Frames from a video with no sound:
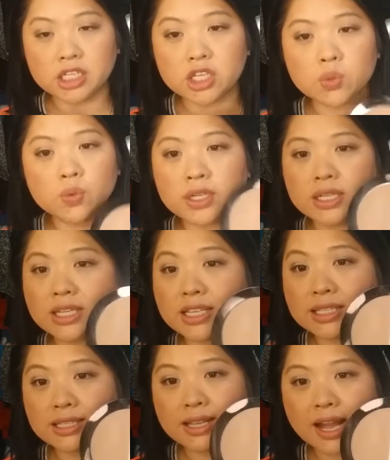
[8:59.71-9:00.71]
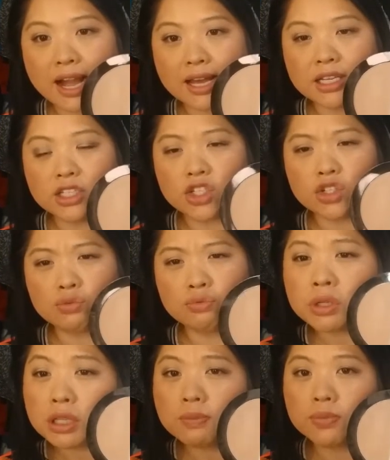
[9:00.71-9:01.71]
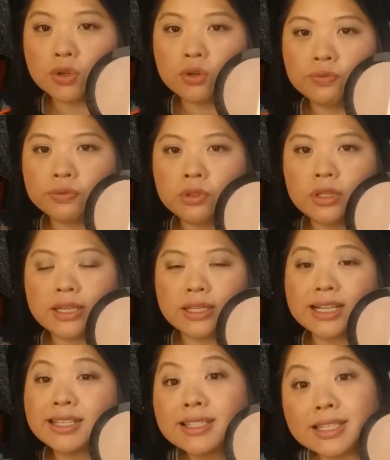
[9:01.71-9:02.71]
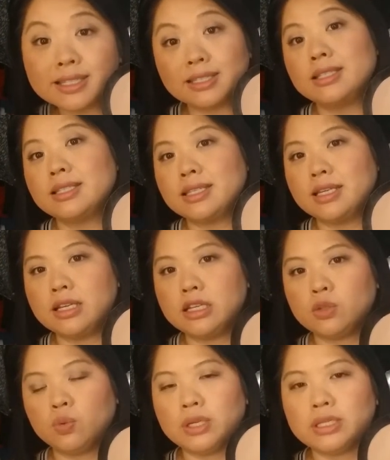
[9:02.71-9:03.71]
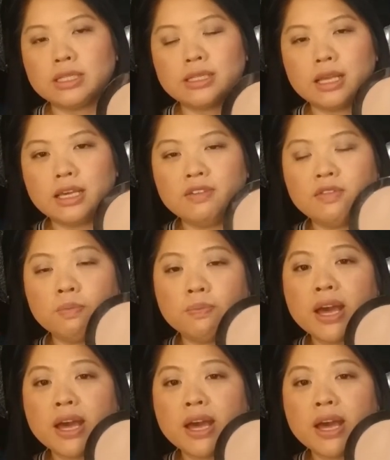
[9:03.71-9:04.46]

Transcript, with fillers: This one does not. It's just really beautiful and the consistency is what's even